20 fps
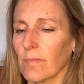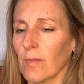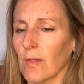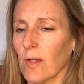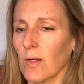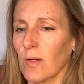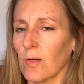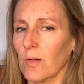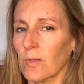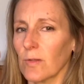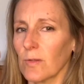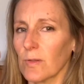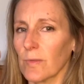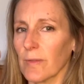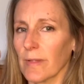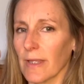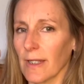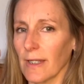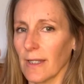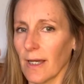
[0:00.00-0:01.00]
Hold
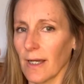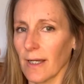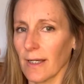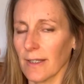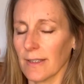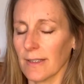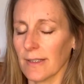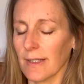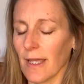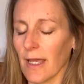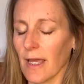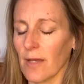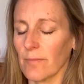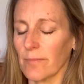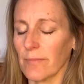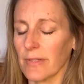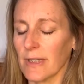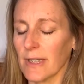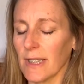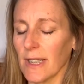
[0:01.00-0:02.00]
with the lungs
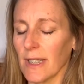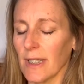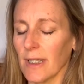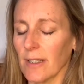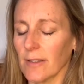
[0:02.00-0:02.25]
empty.